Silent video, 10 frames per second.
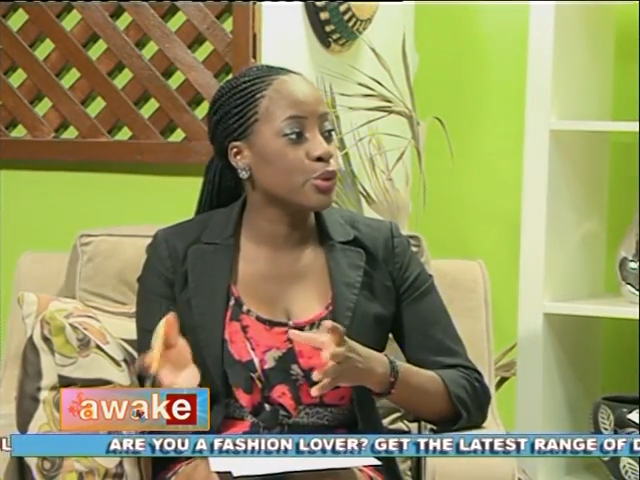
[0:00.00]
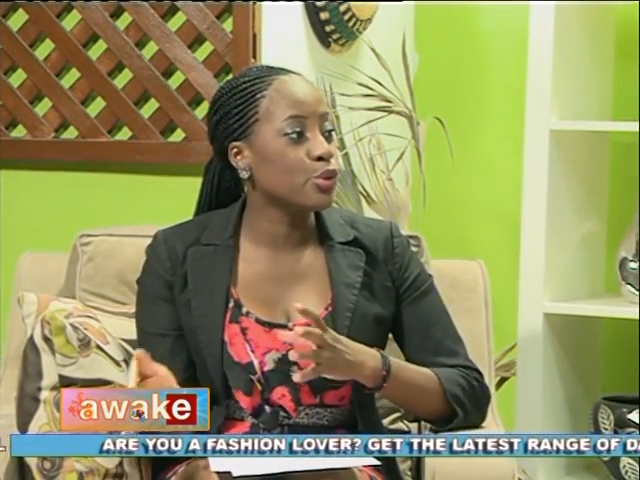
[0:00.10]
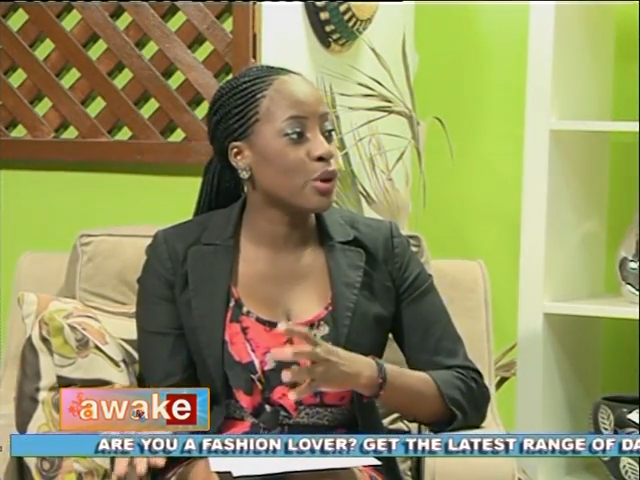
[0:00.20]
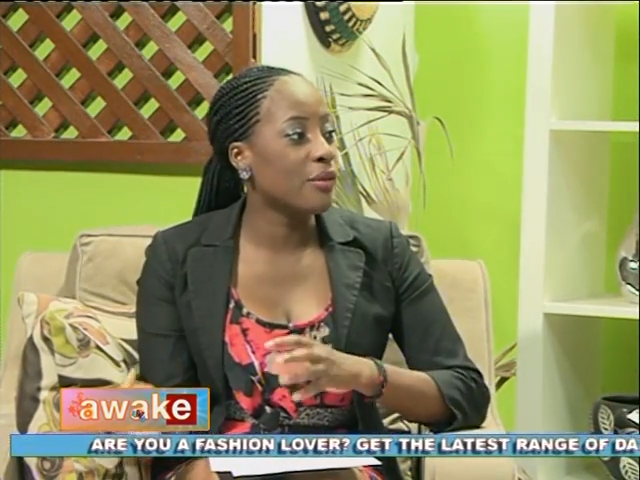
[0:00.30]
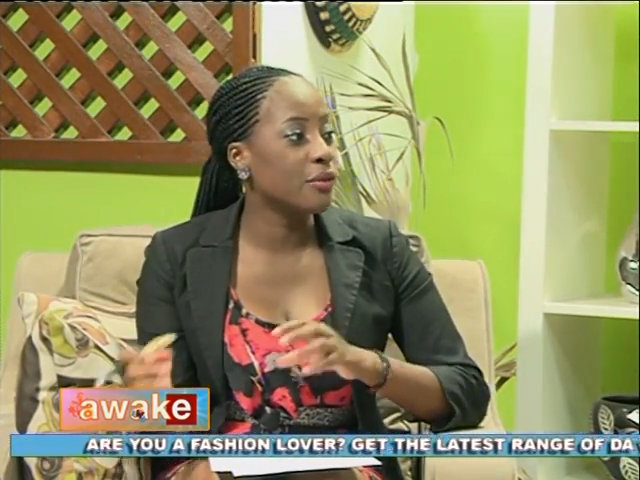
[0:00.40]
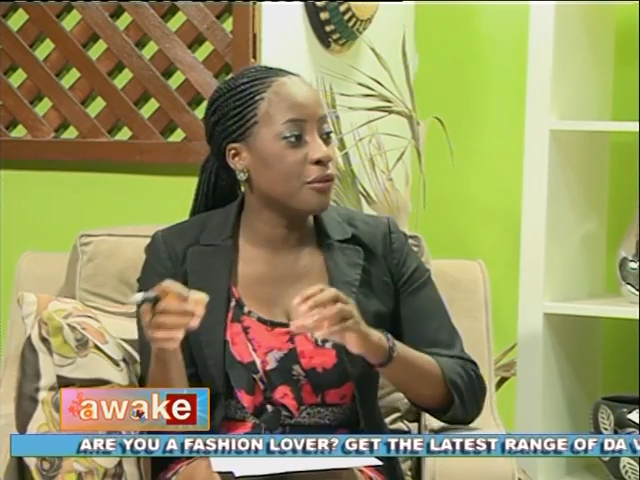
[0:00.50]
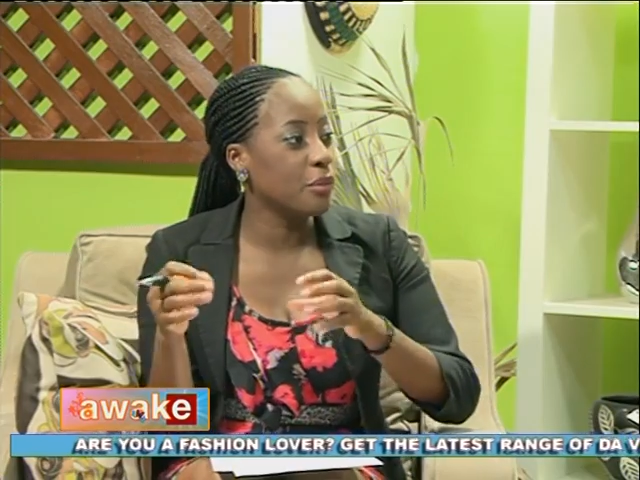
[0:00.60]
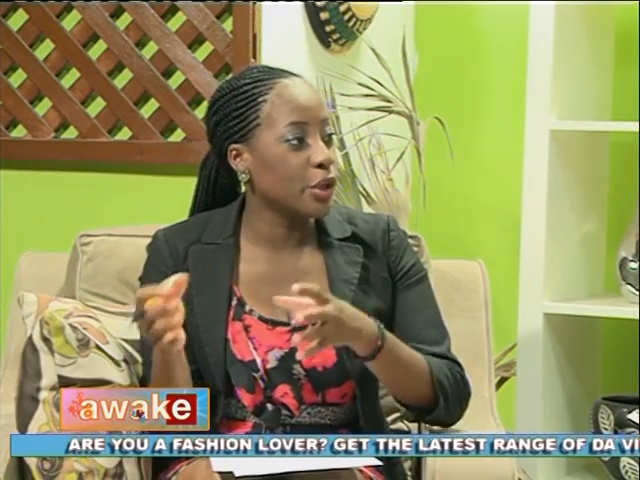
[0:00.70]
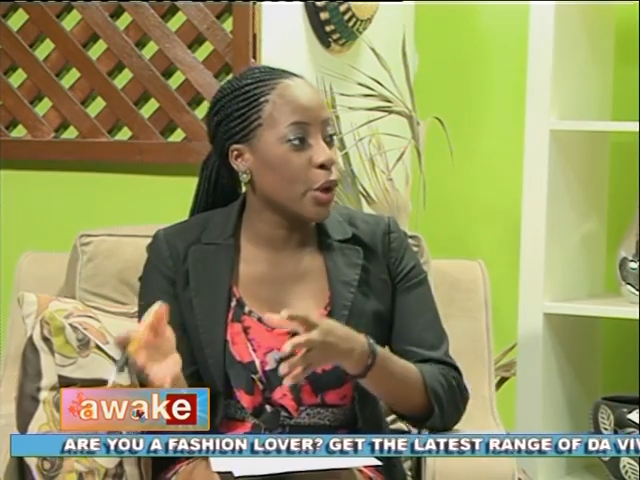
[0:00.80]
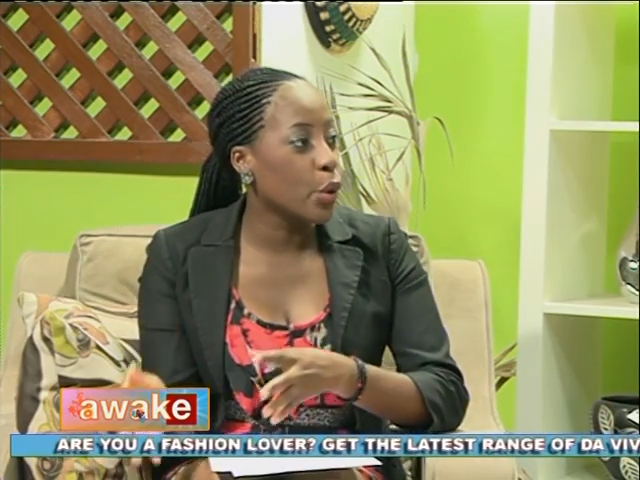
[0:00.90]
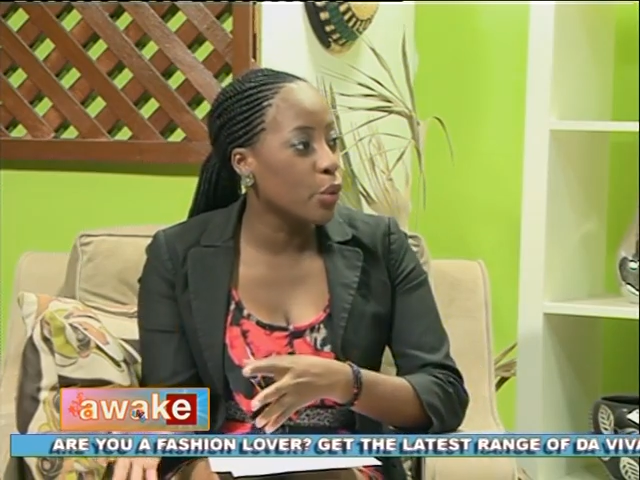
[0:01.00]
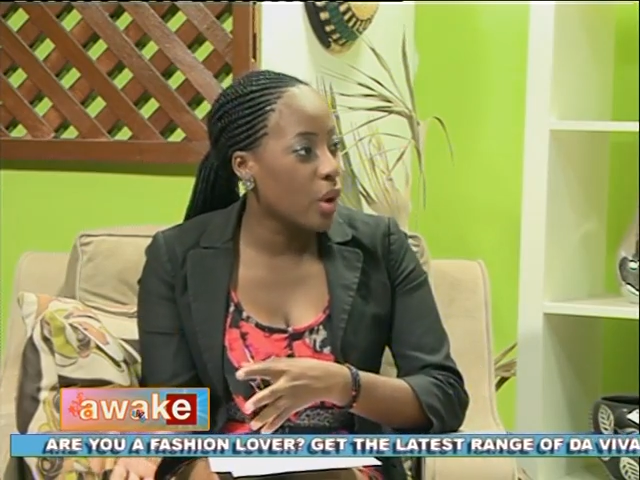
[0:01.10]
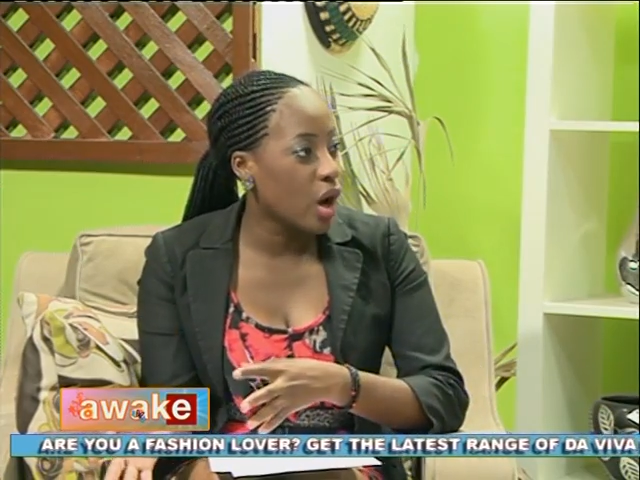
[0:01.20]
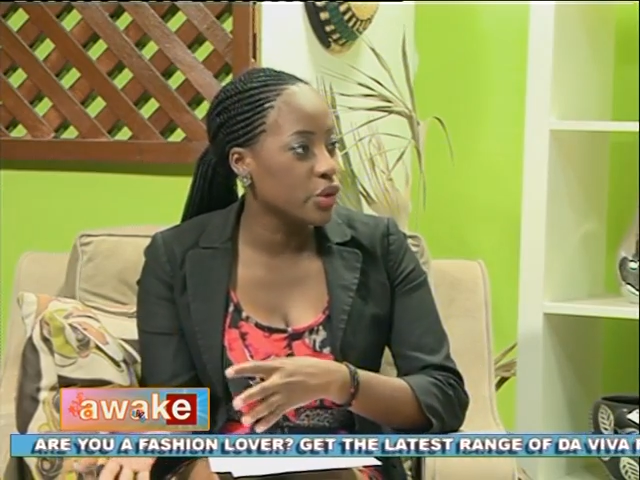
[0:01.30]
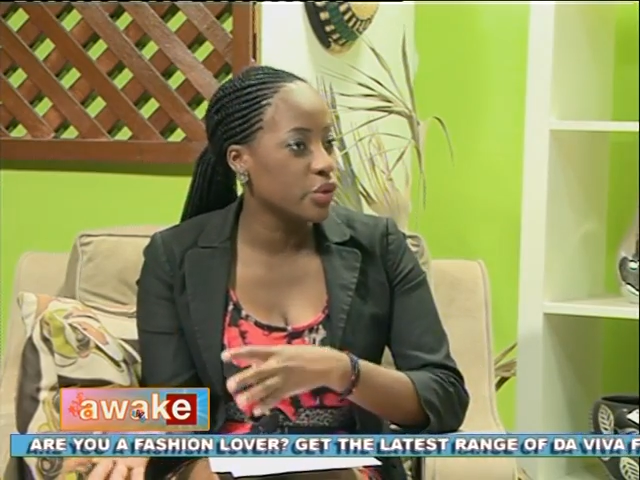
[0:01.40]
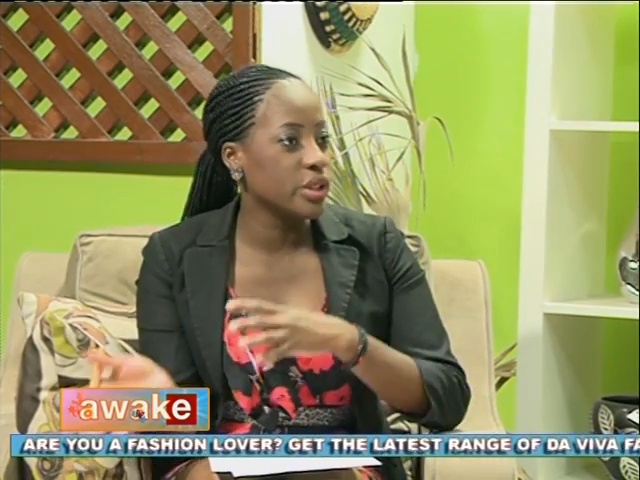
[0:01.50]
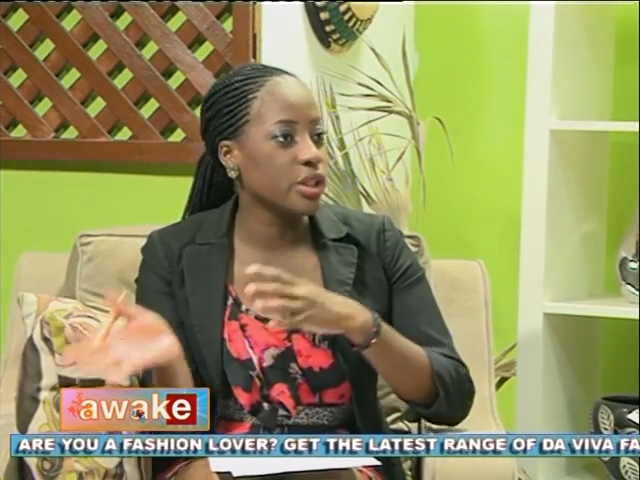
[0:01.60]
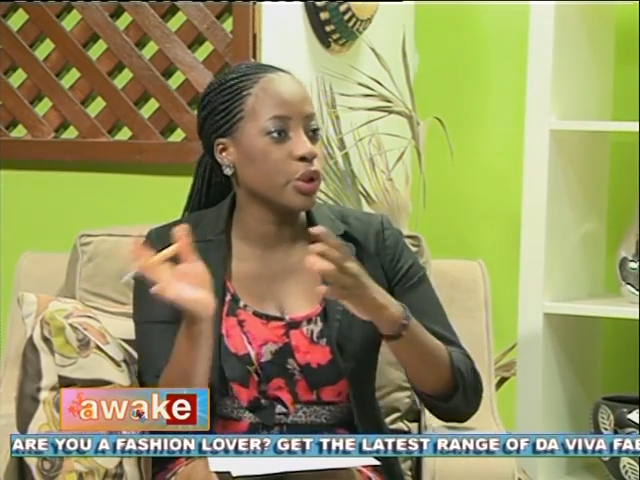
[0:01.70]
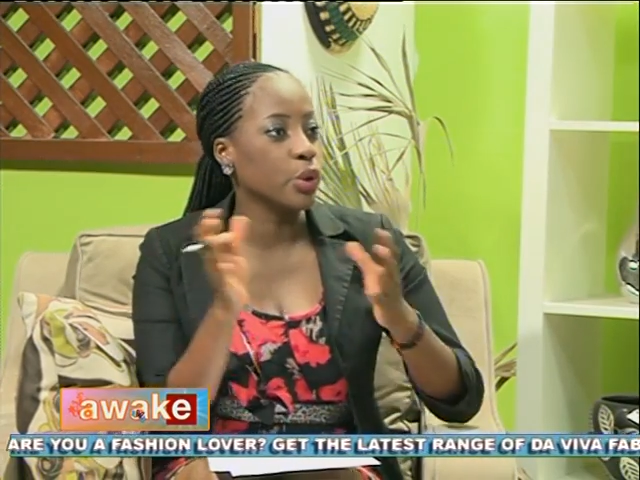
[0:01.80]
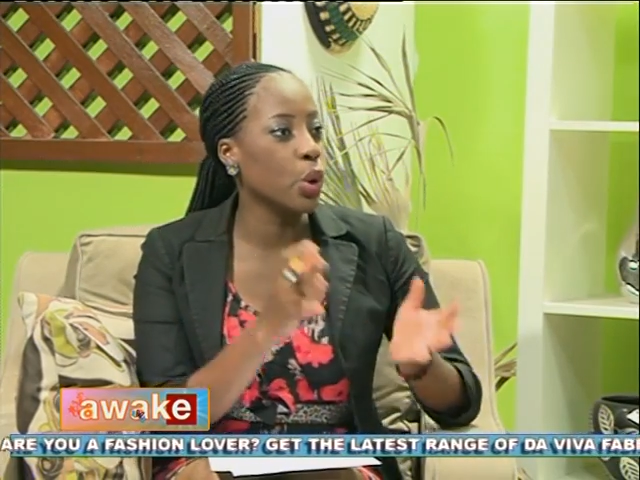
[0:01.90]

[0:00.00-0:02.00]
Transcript: to travel from their home countries mm-hmm.